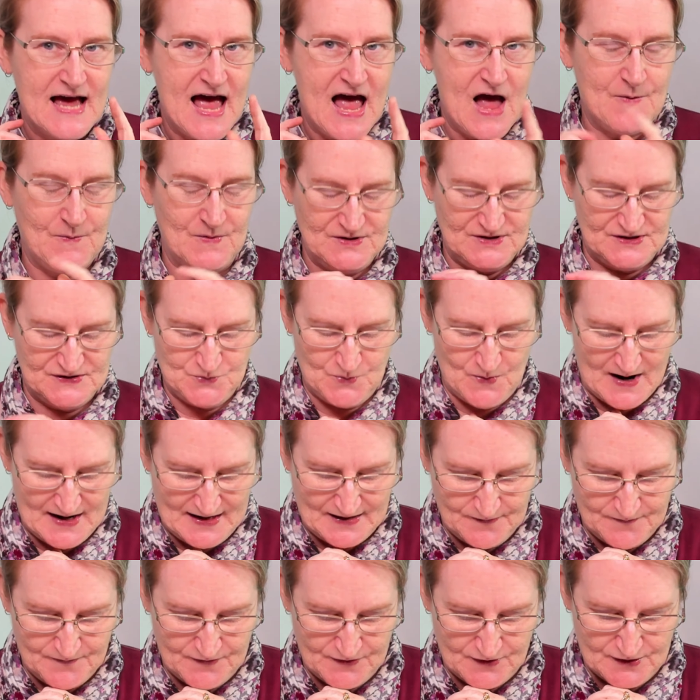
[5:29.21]
and we're just
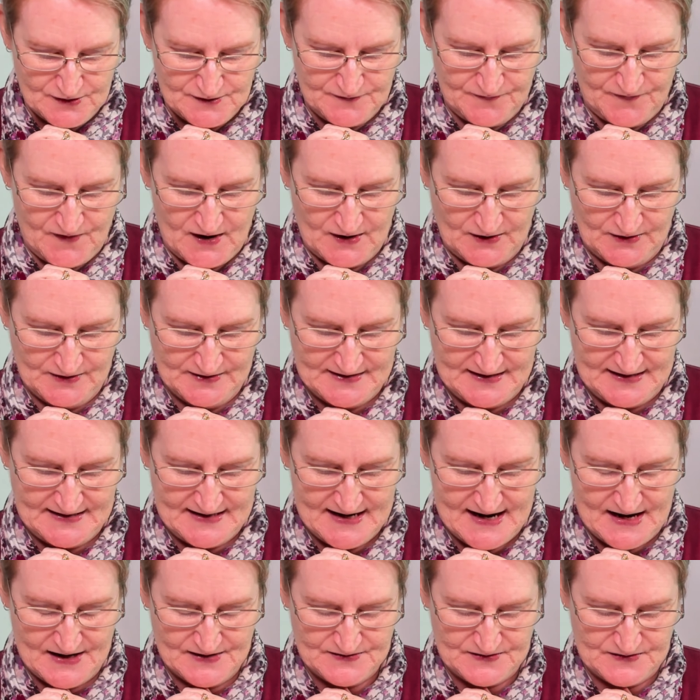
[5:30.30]
waiting for those final
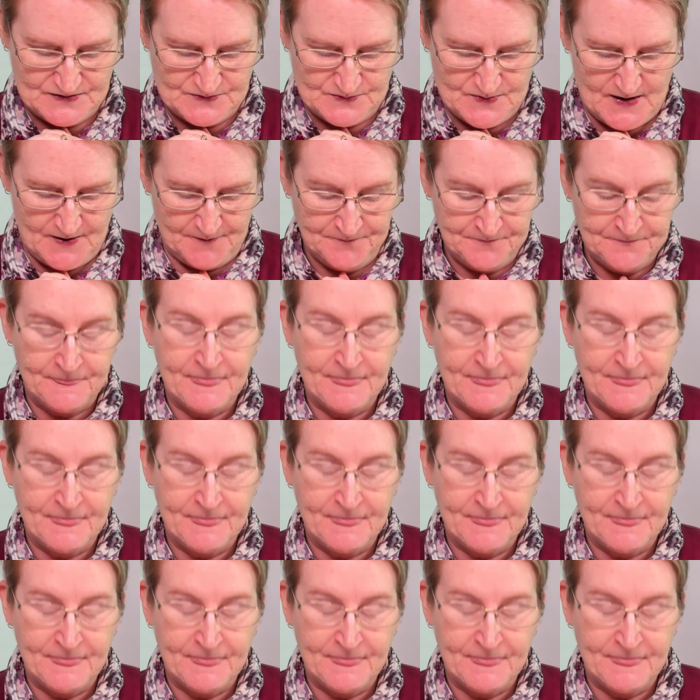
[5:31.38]
details as well.